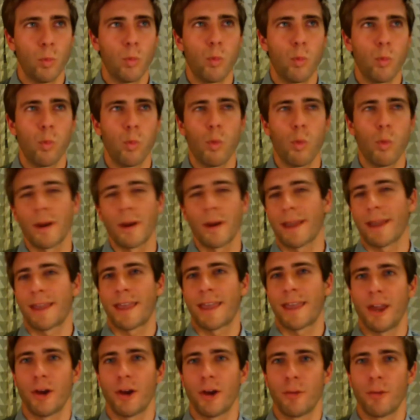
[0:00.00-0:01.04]
what I
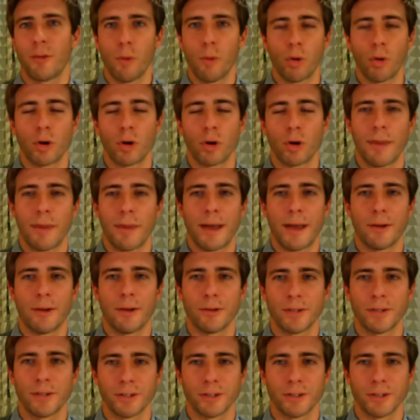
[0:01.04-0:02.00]
care more about